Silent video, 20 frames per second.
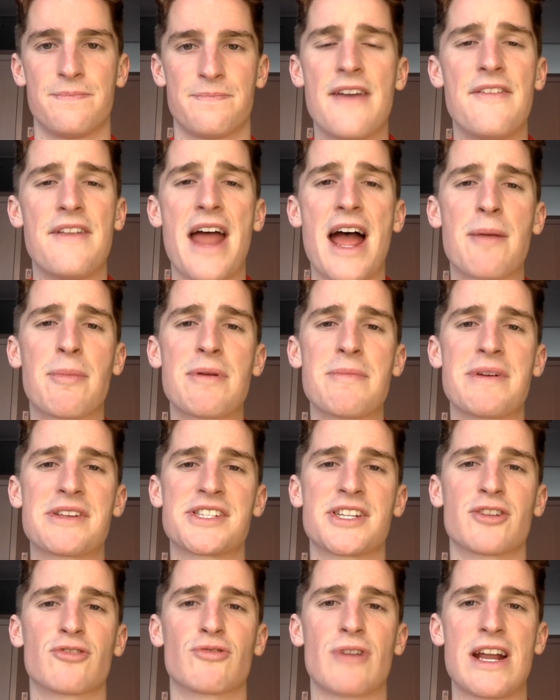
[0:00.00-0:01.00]
Gnabry missed
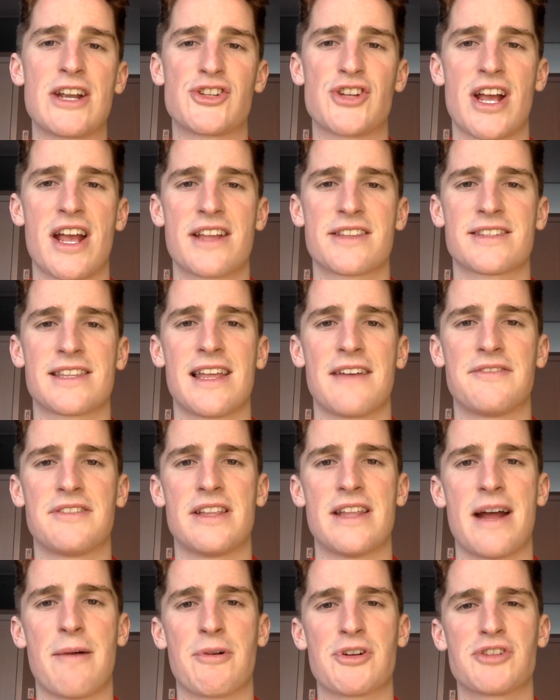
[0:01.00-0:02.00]
a great chance left of
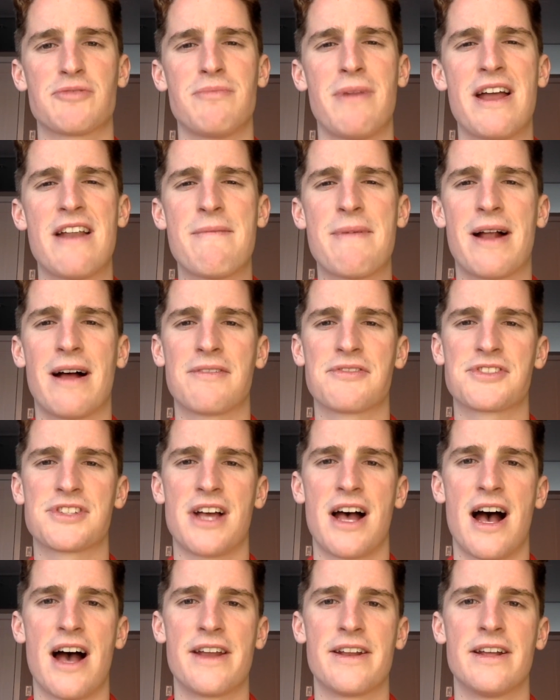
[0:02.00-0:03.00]
the net, which might have been
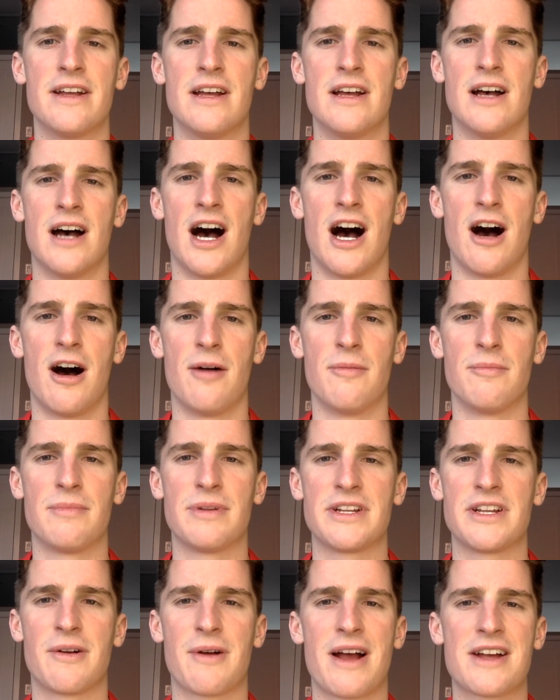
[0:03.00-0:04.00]
offside, but,
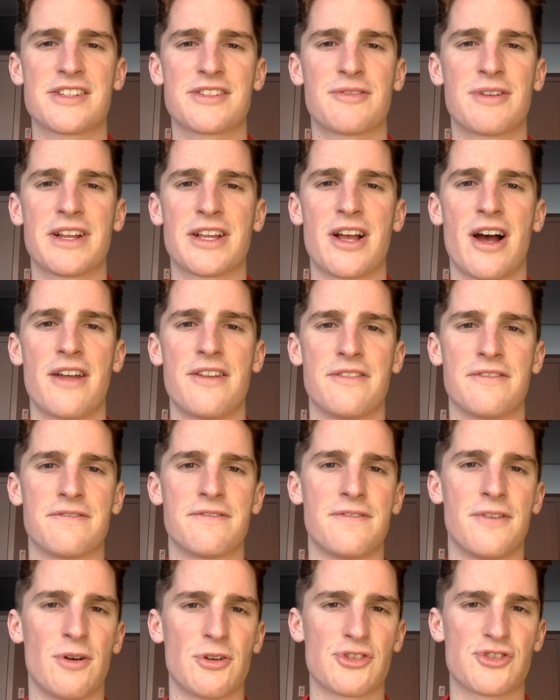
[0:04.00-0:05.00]
he hasn't really gotten
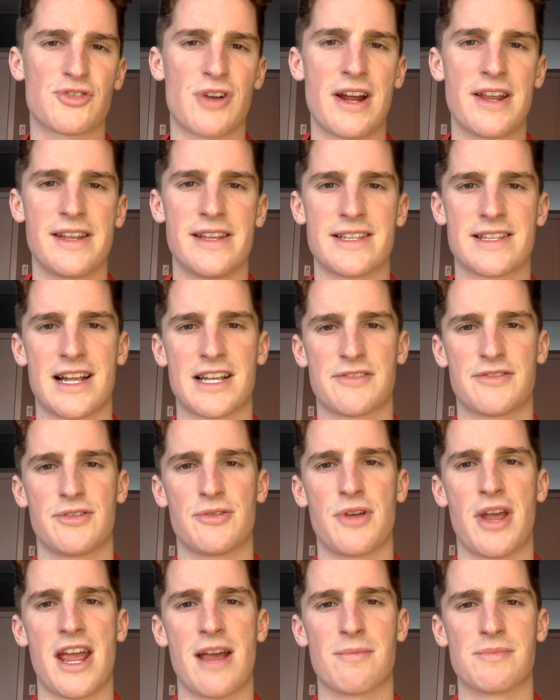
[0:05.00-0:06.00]
full stride of these last few
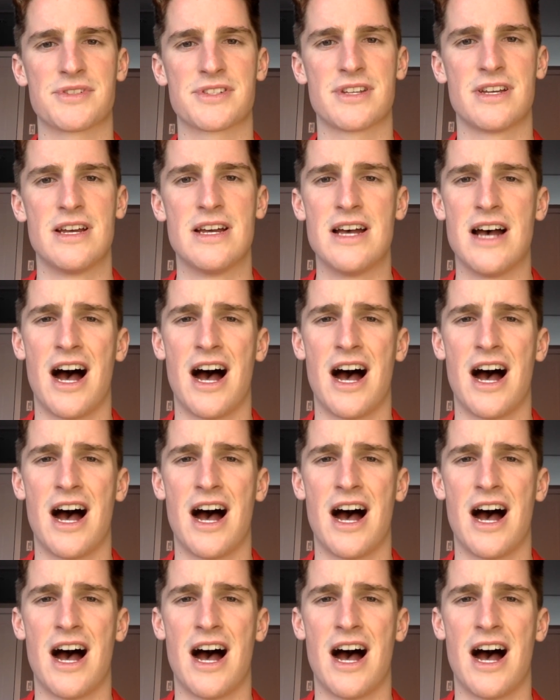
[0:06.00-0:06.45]
games.